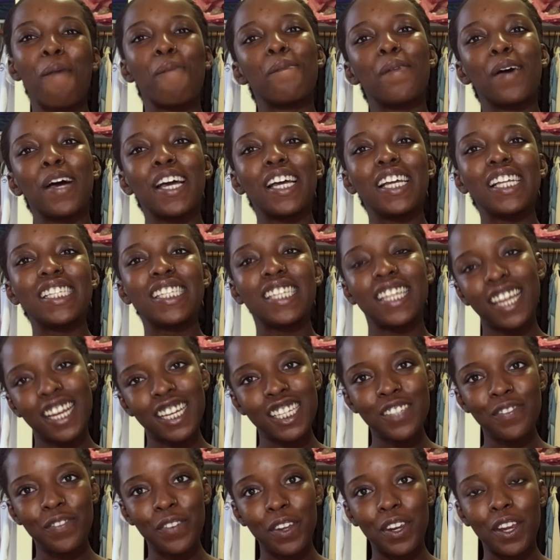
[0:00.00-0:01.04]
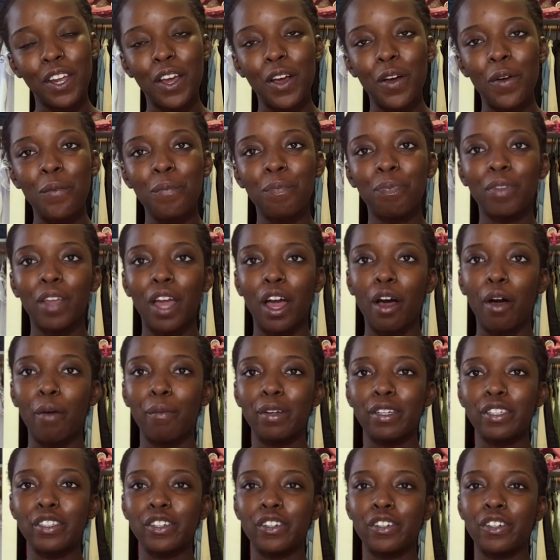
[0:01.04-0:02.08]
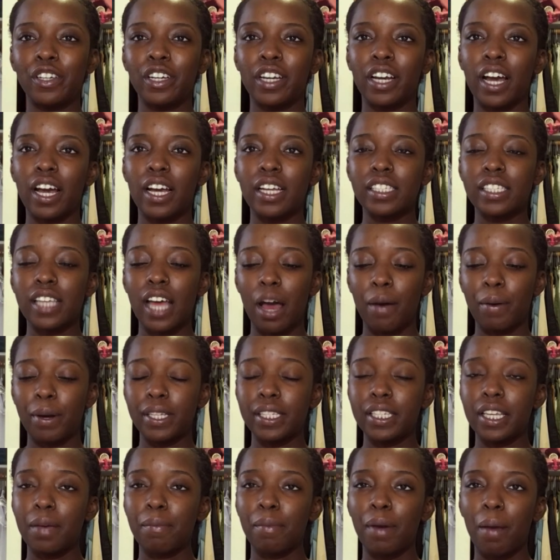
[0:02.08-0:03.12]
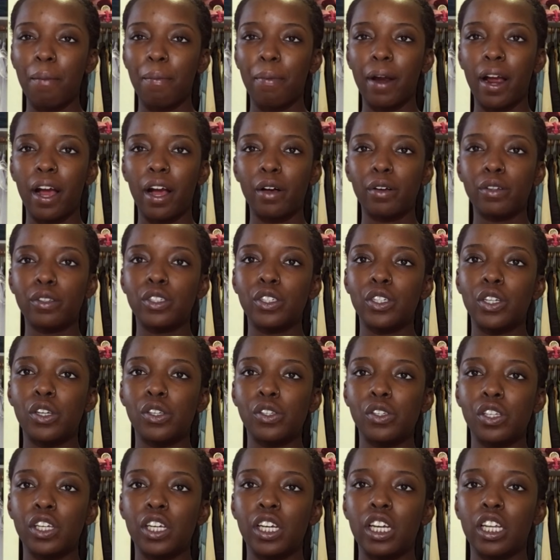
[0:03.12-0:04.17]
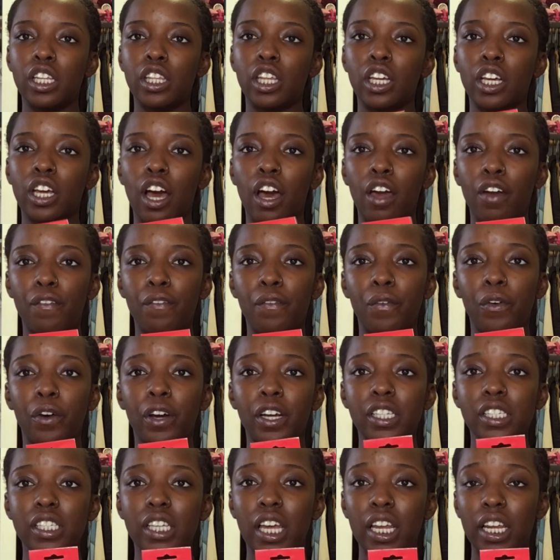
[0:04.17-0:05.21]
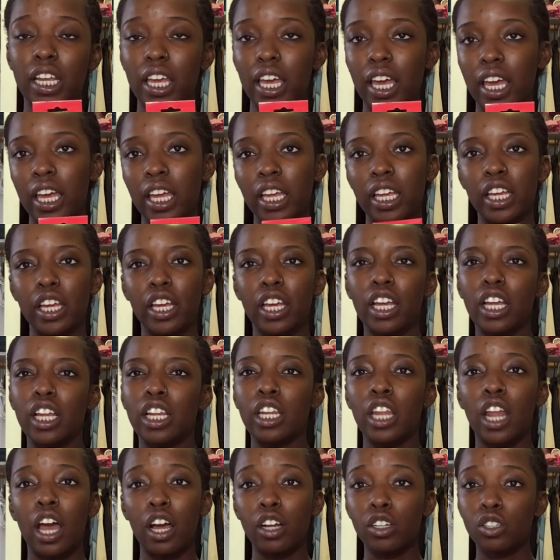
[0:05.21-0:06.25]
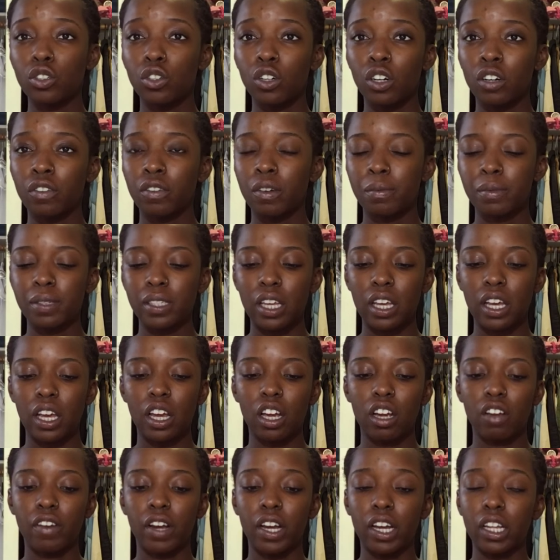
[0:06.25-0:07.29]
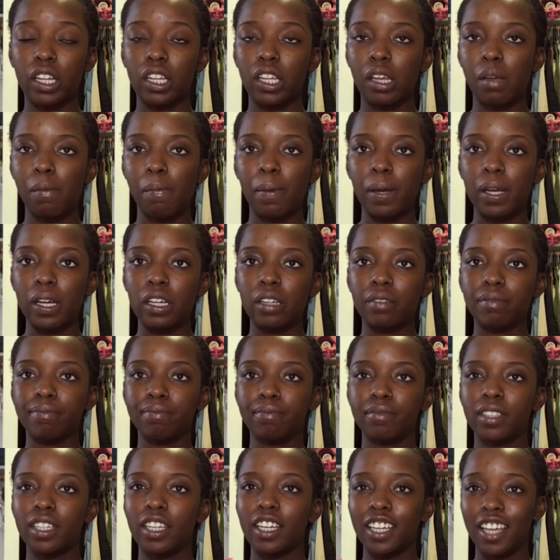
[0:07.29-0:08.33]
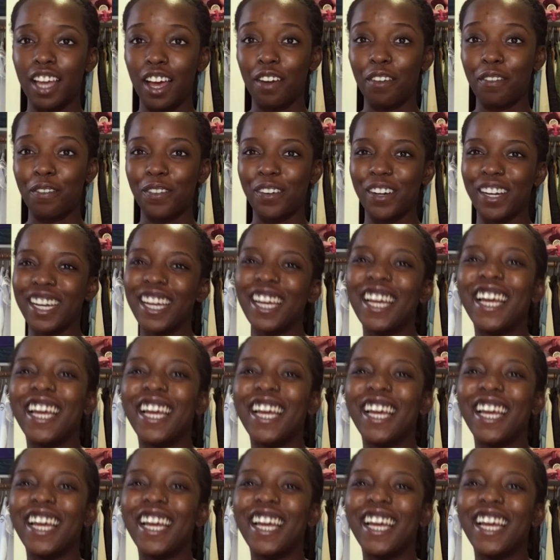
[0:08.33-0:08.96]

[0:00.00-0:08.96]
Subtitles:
But today's video, I'll be showing you guys how I tint my brows using the God of War tint kit. Not sure if I'm saying it correctly, but God of War.